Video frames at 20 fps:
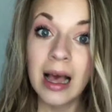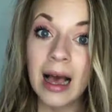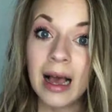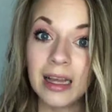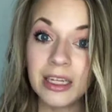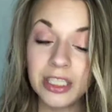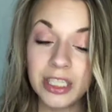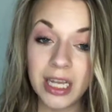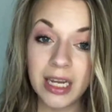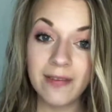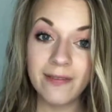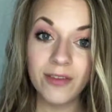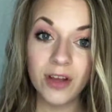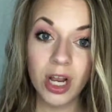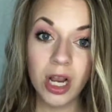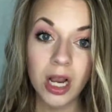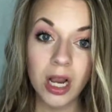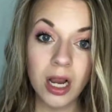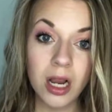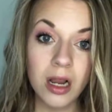Hi,
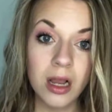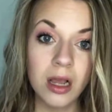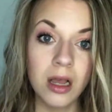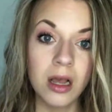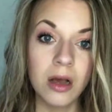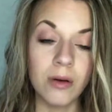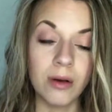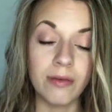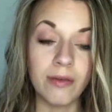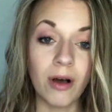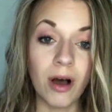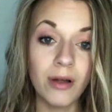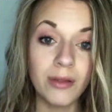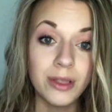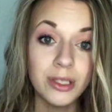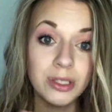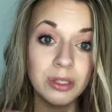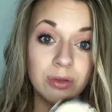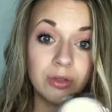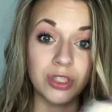Jennifer. We have all
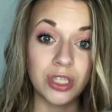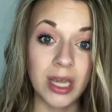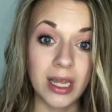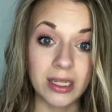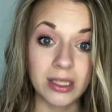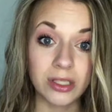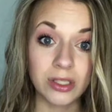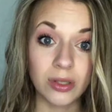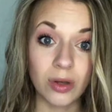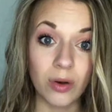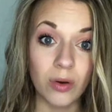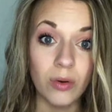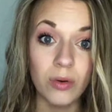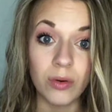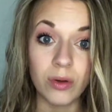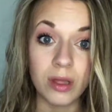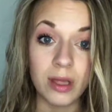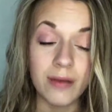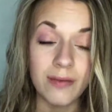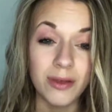these new shades.
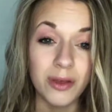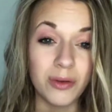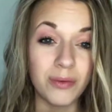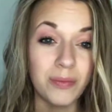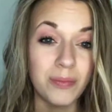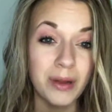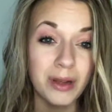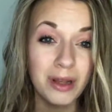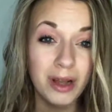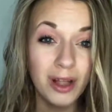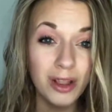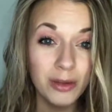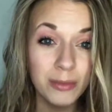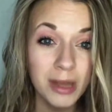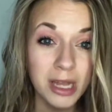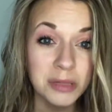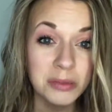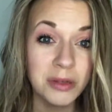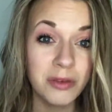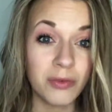So if you've been color
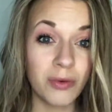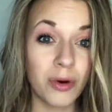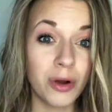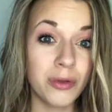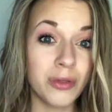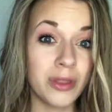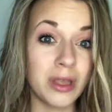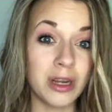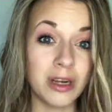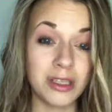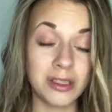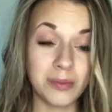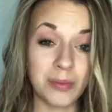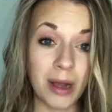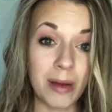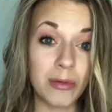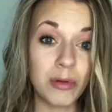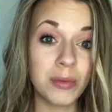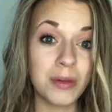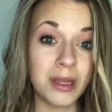matched before, there's
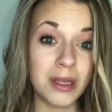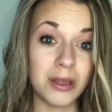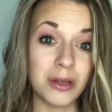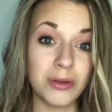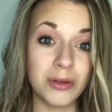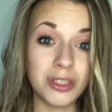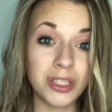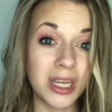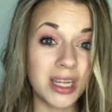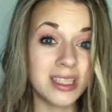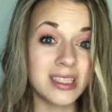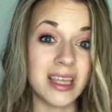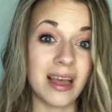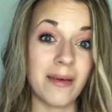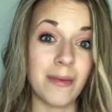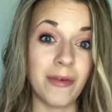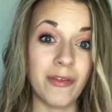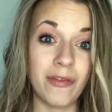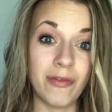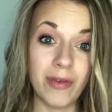probably new shades
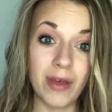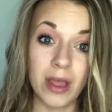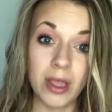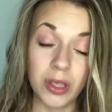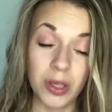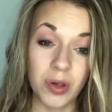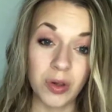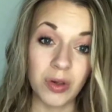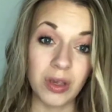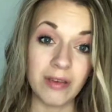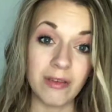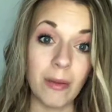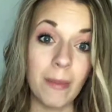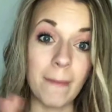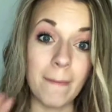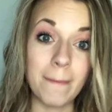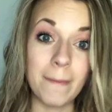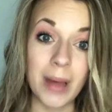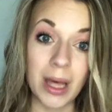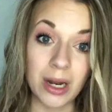that fit you
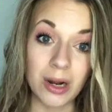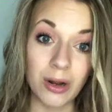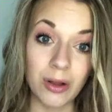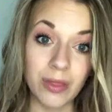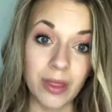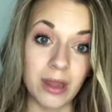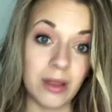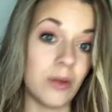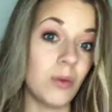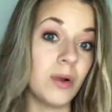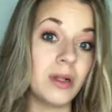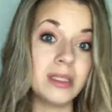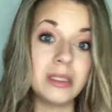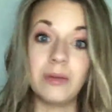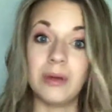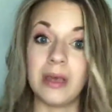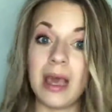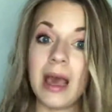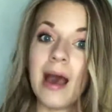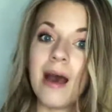even better than the ones
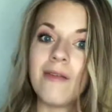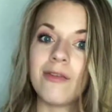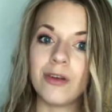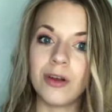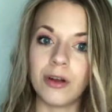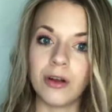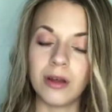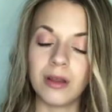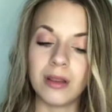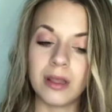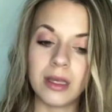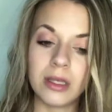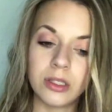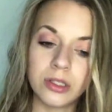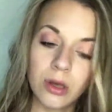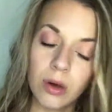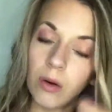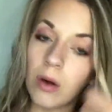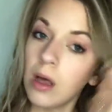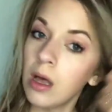that we have currently.
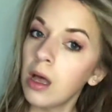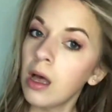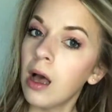So